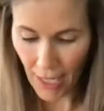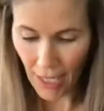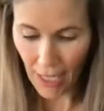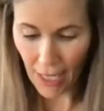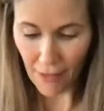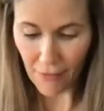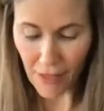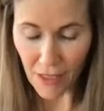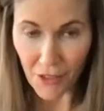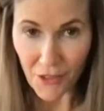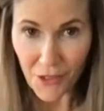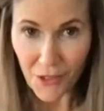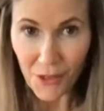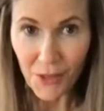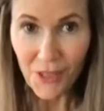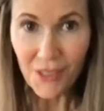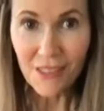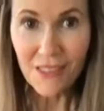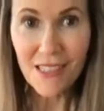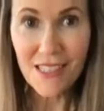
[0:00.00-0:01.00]
And then you
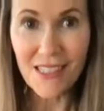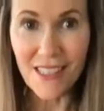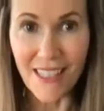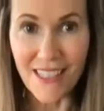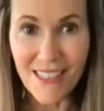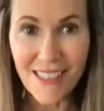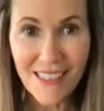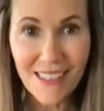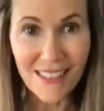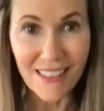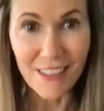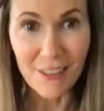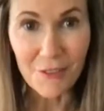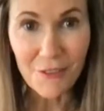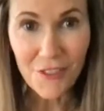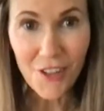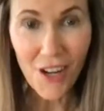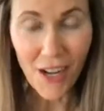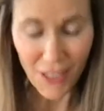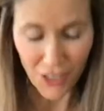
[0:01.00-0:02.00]
slice into little
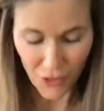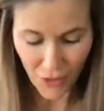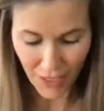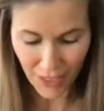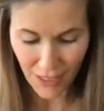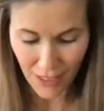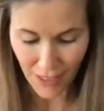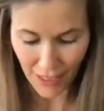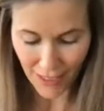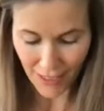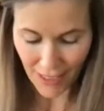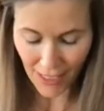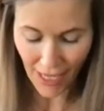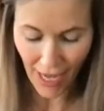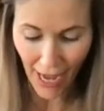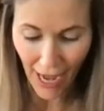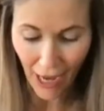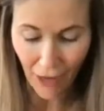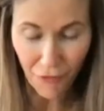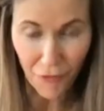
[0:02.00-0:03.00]
fries. You can slice it
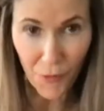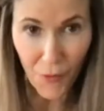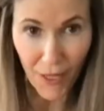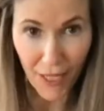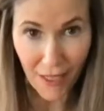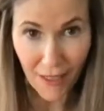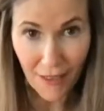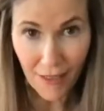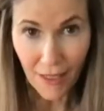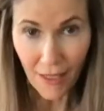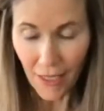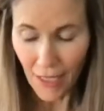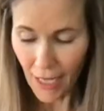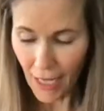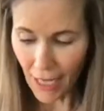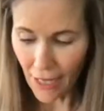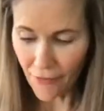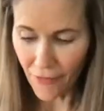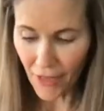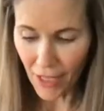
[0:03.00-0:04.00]
halfway
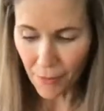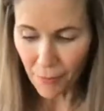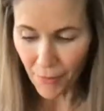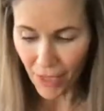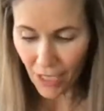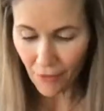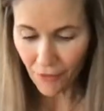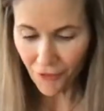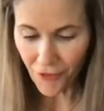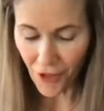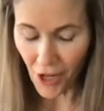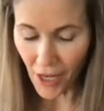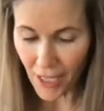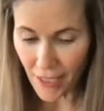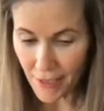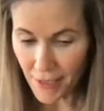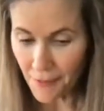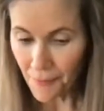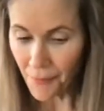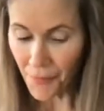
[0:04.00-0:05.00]
and then make
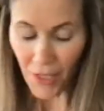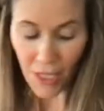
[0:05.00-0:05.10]
fries.